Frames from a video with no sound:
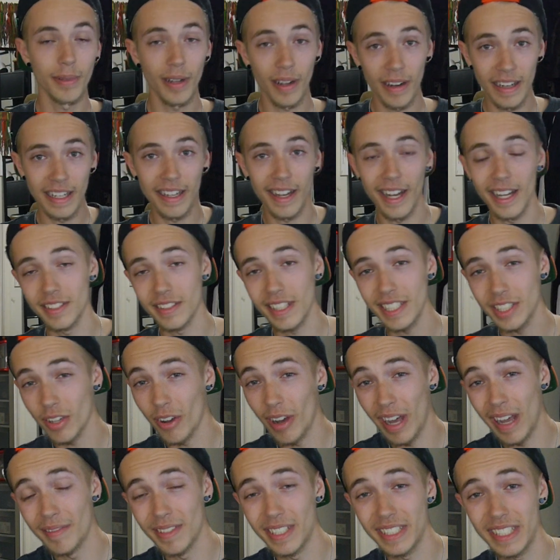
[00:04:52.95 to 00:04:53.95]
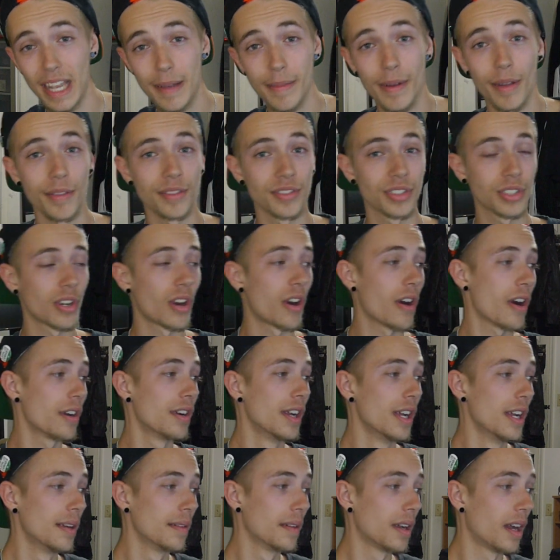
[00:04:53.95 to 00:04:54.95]
But anyway guys, that's all I have to say about this
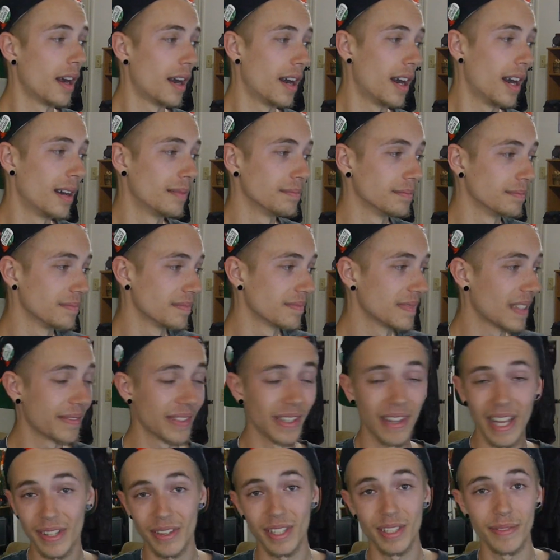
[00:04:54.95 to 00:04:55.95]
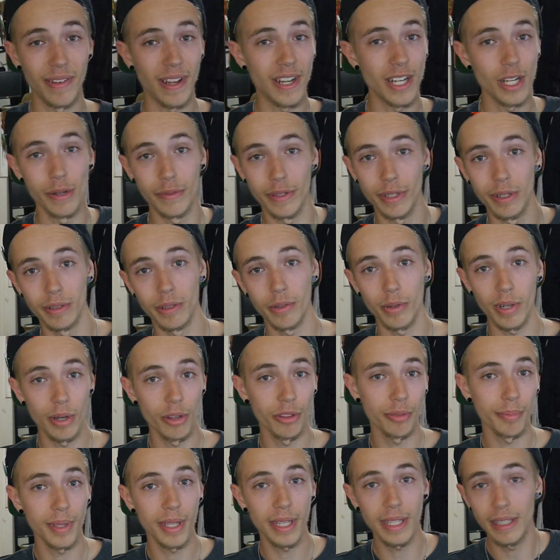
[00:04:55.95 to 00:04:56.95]
card. If you like this video, if you agree
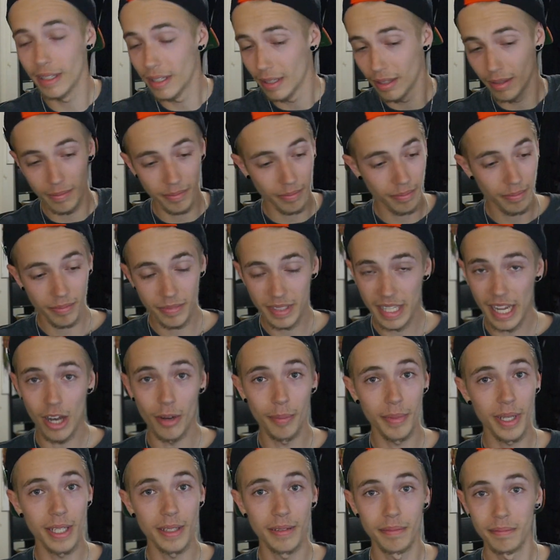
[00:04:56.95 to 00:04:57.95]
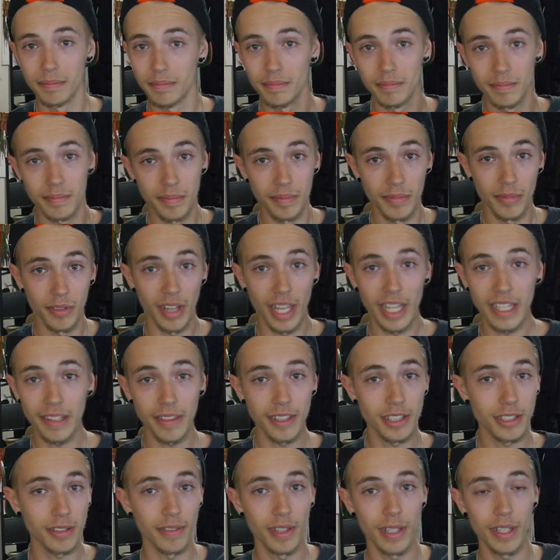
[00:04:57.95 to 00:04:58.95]
with me, tell me. like
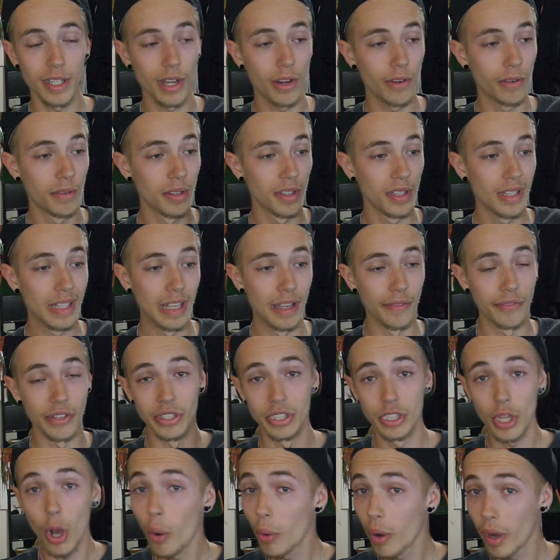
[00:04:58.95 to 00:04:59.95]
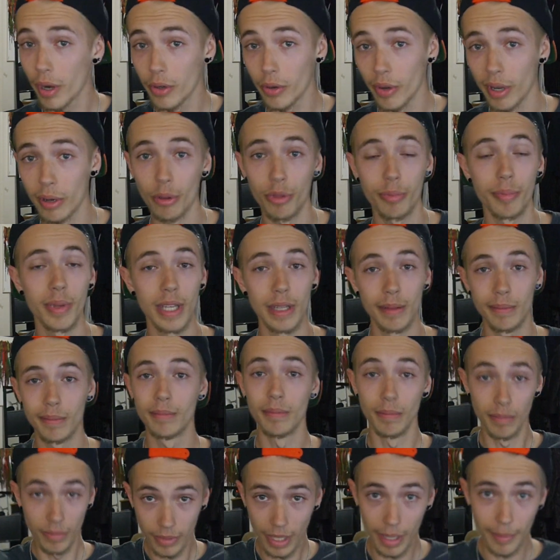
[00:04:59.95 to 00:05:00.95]
this video. If you don't agree with me,
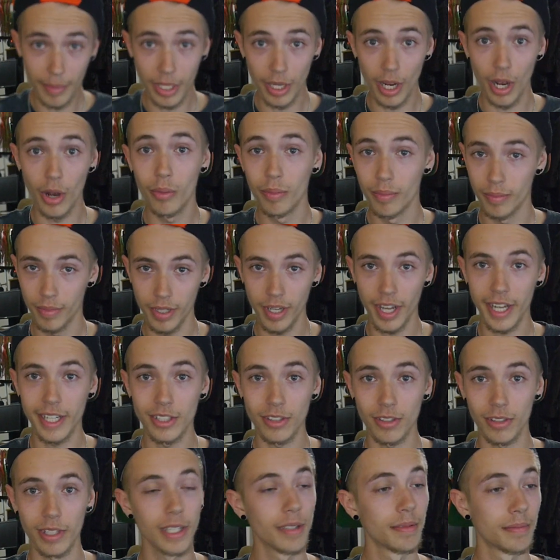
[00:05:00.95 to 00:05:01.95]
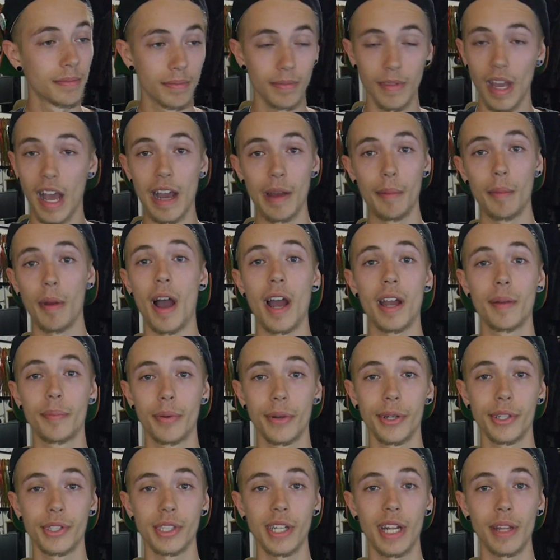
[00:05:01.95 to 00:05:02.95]
let me know nicely. I
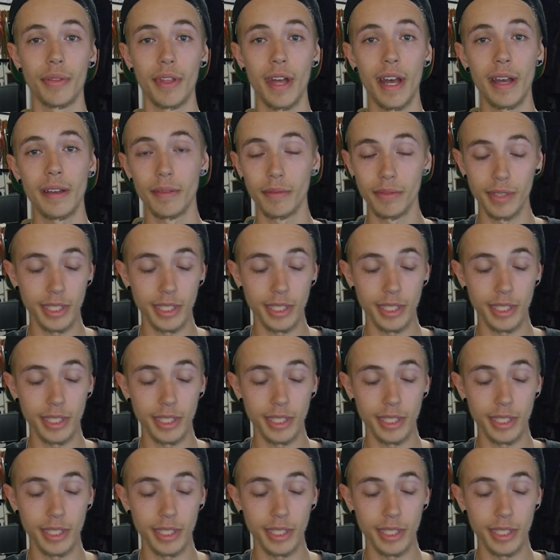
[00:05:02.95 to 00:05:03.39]
appreciate that.